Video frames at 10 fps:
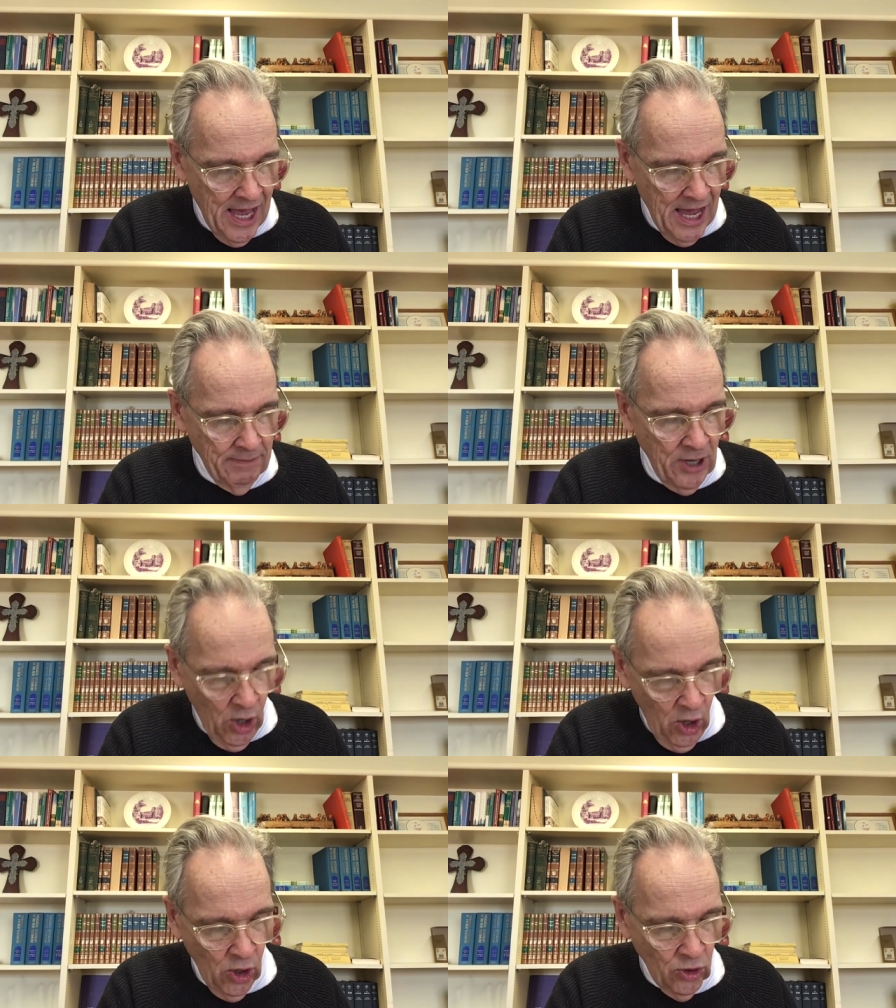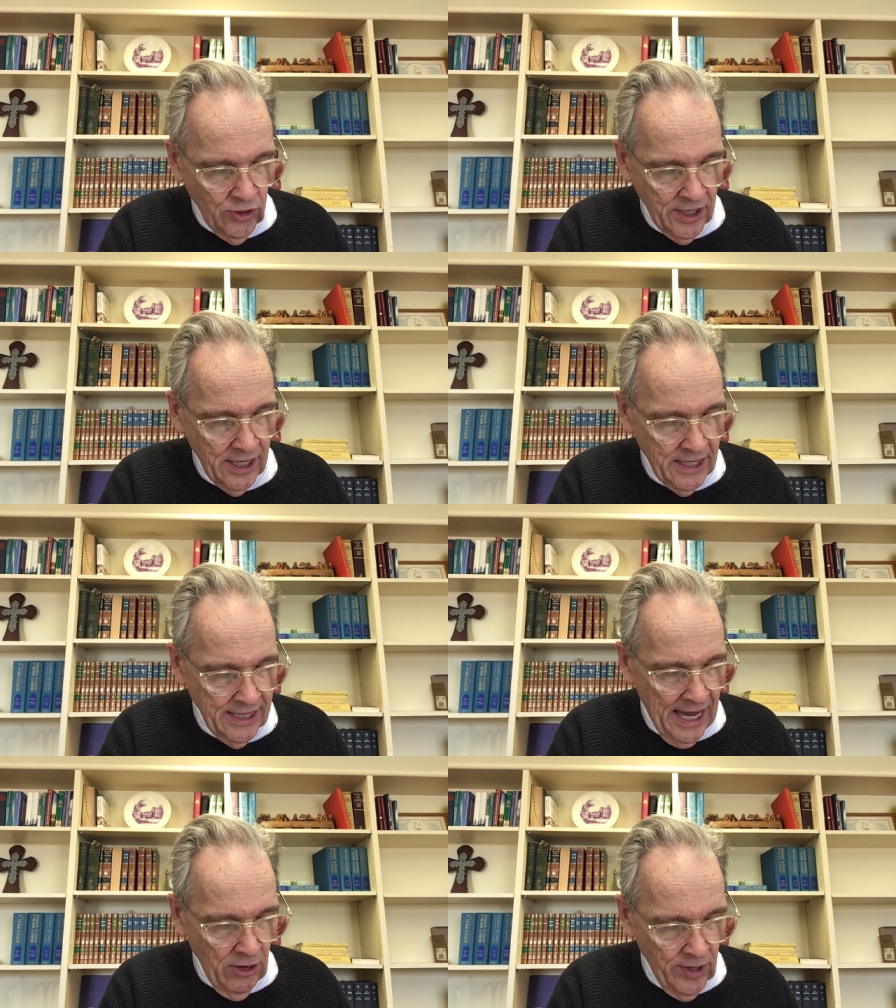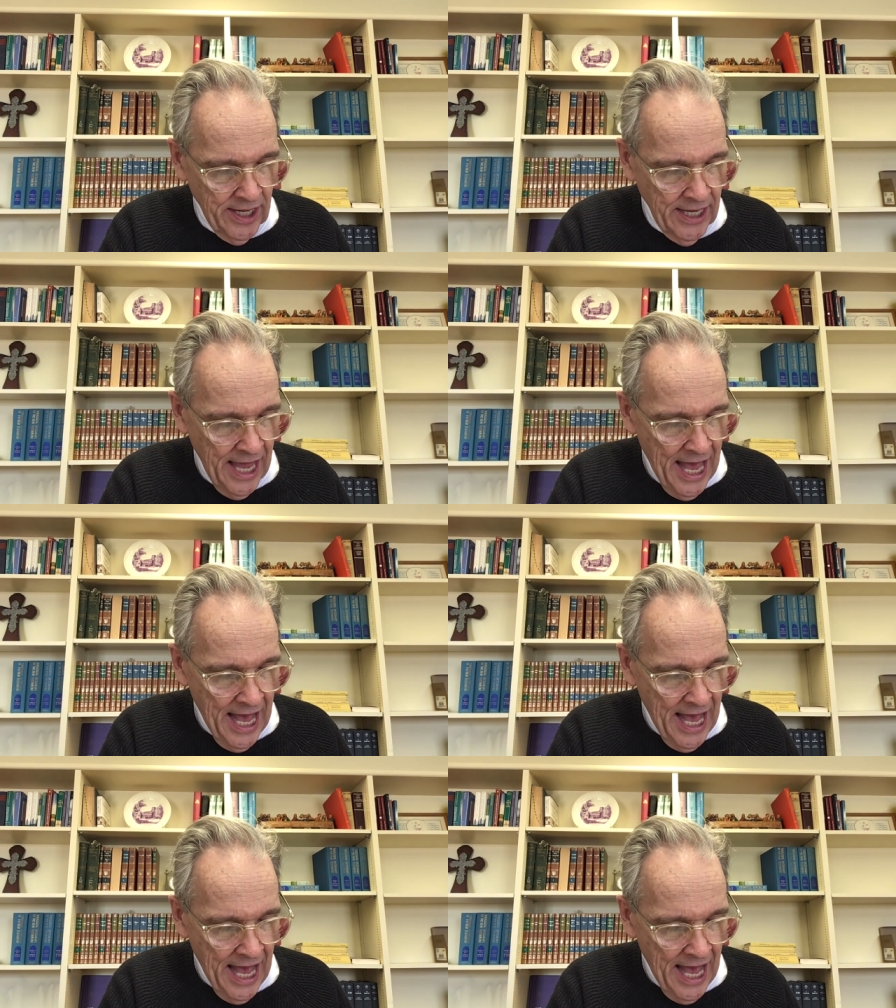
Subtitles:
And behold, they are in